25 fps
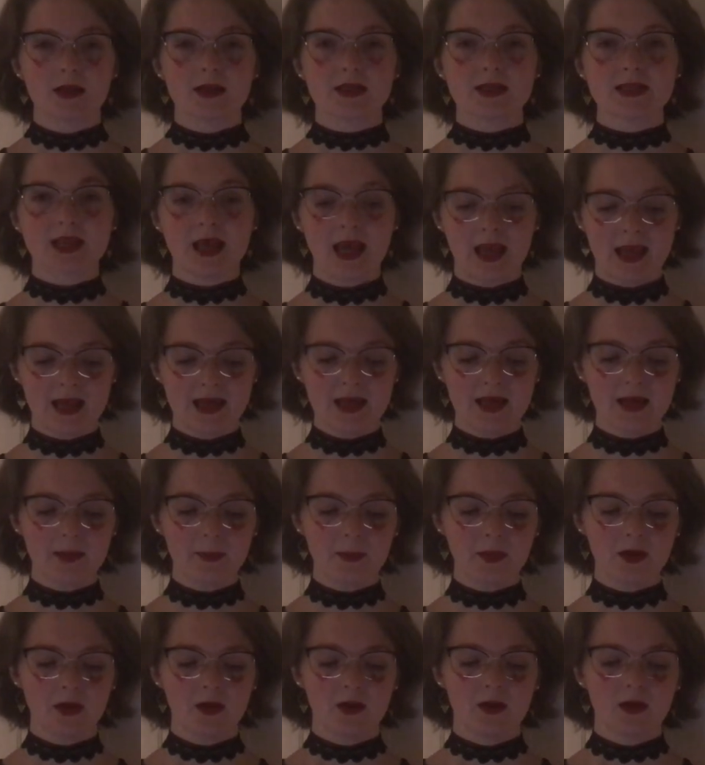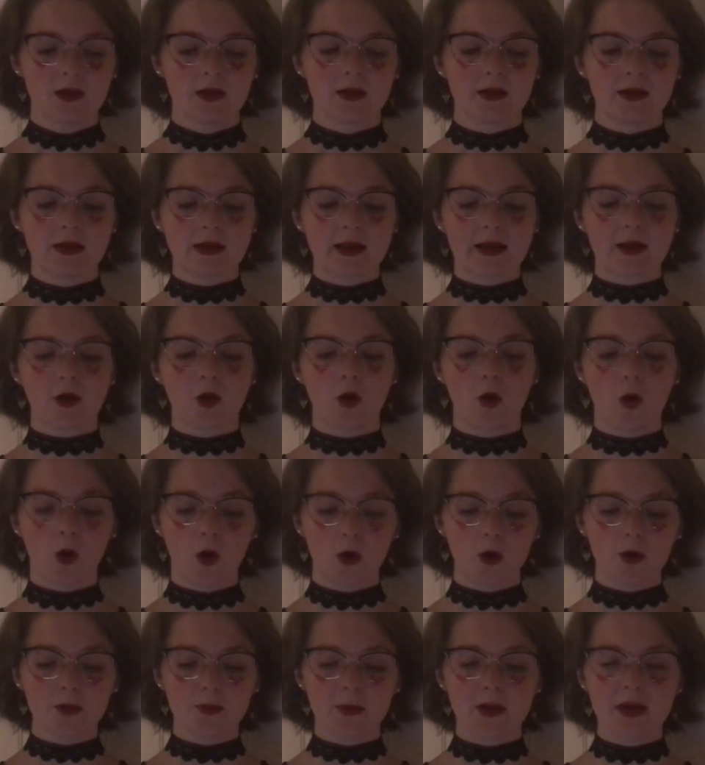Tame, yet I
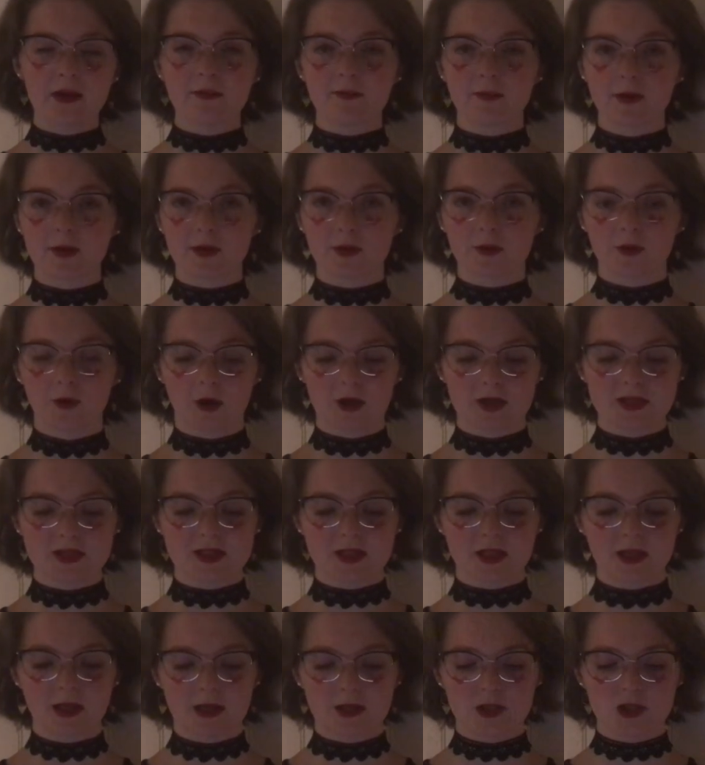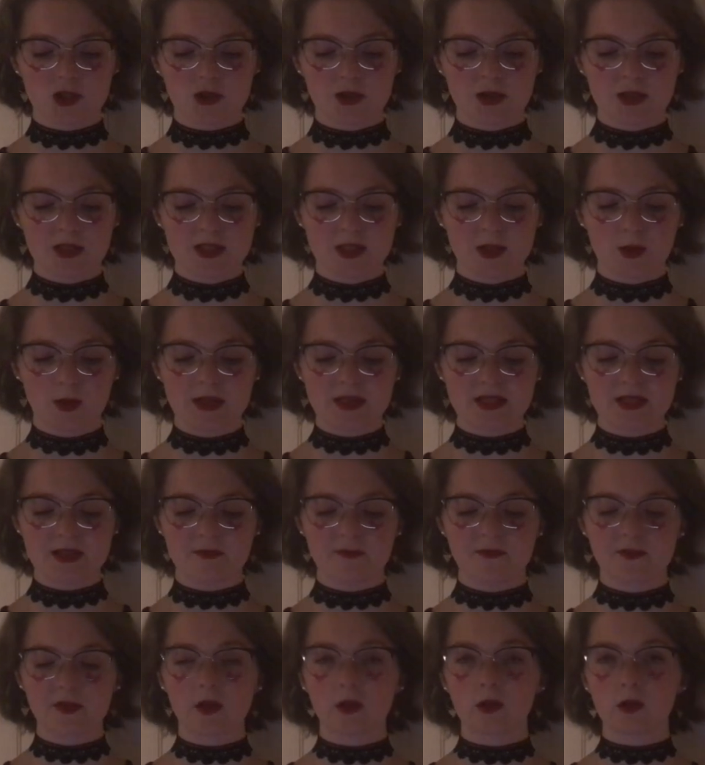called my friend across the country so I
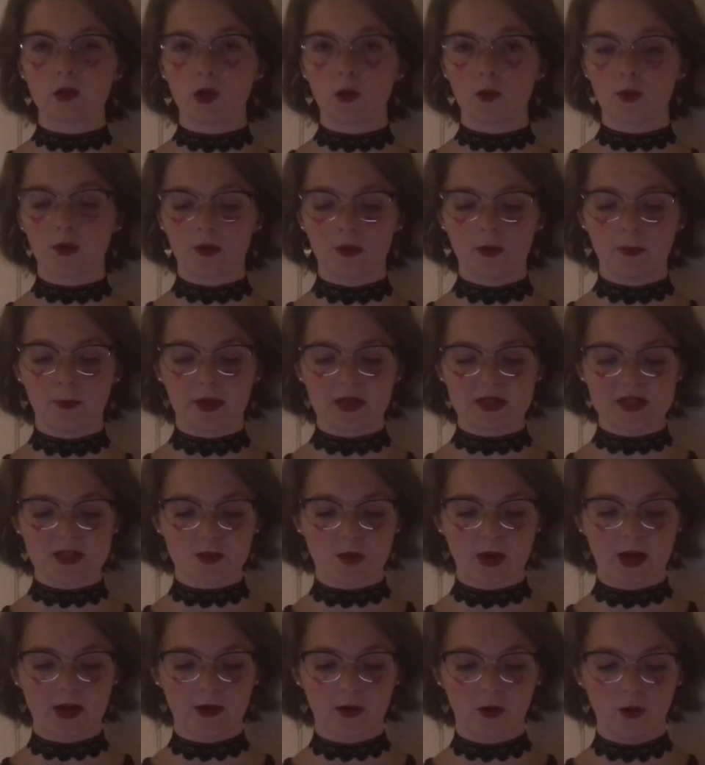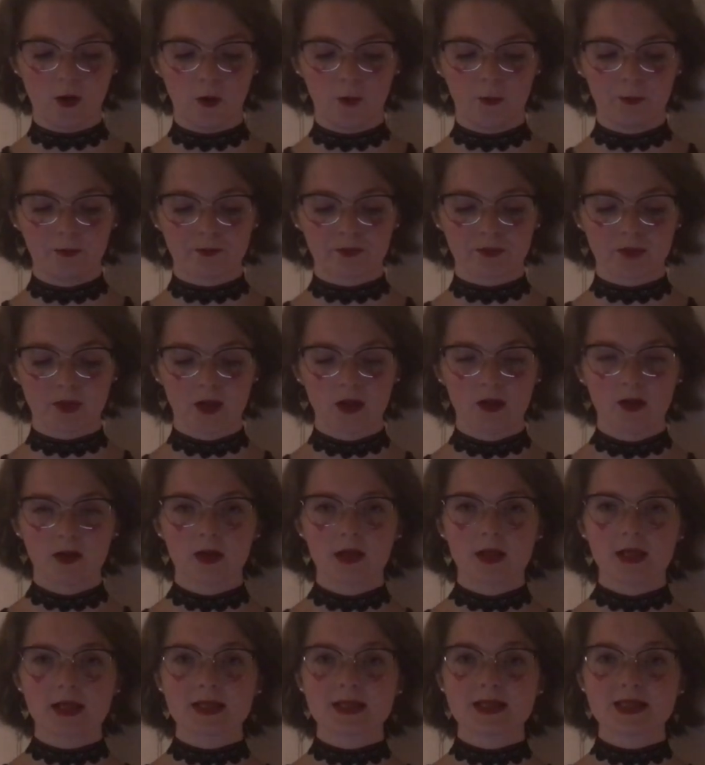didn't feel alone on the bus ride home.
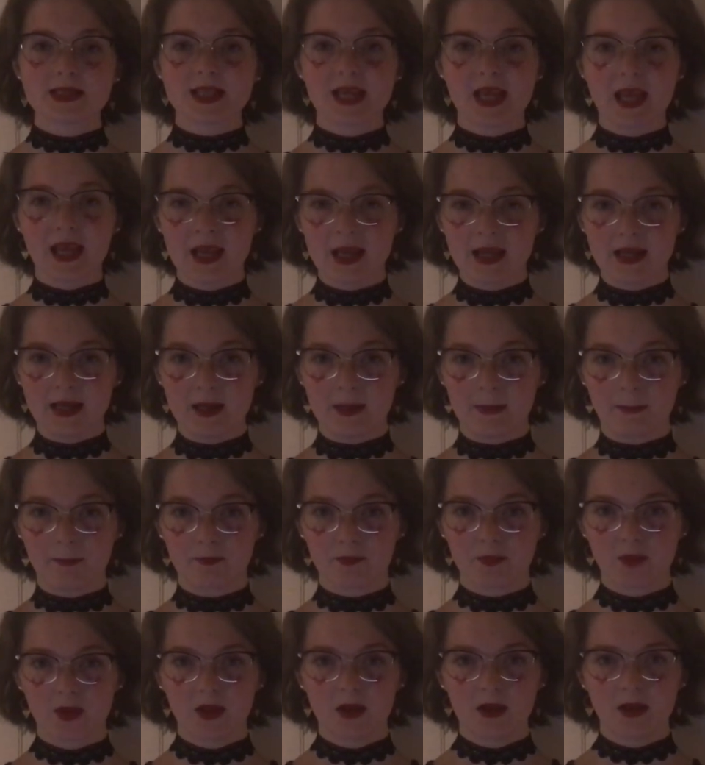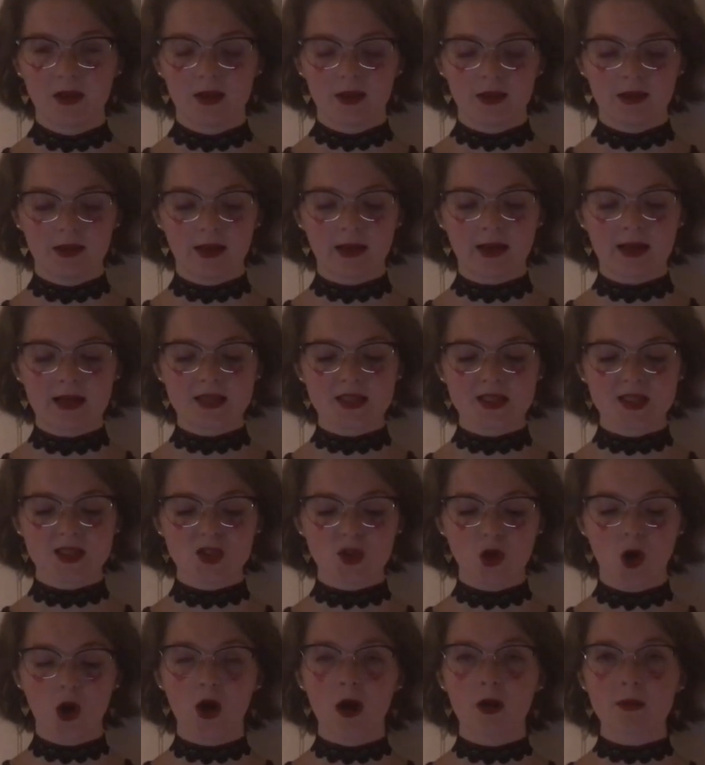Tame, yet I
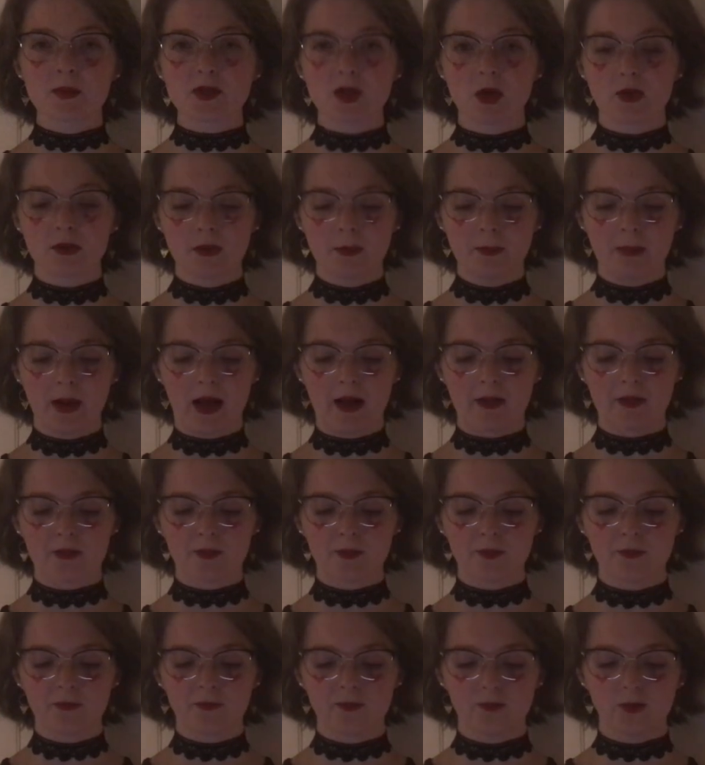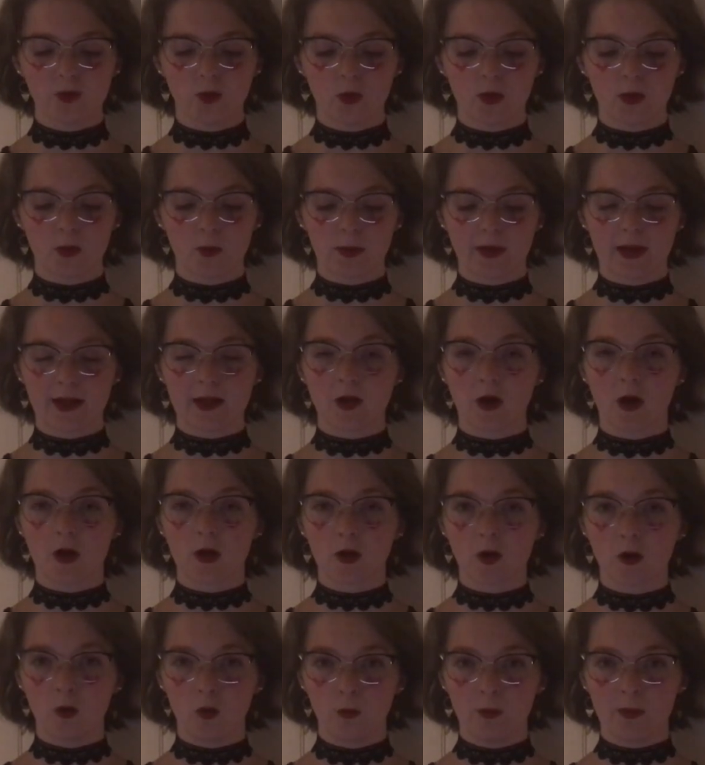sobbed on the bathroom floor when I
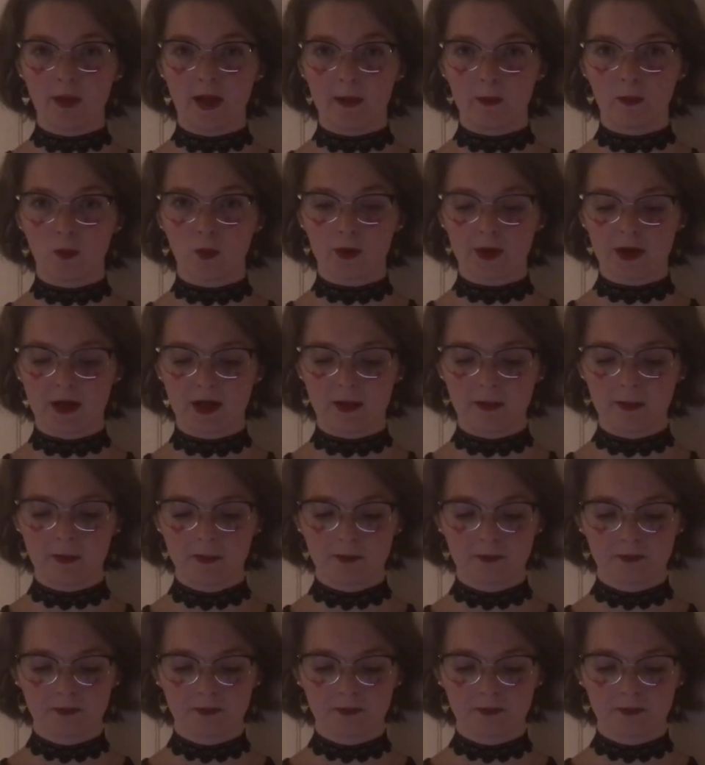got home that morning.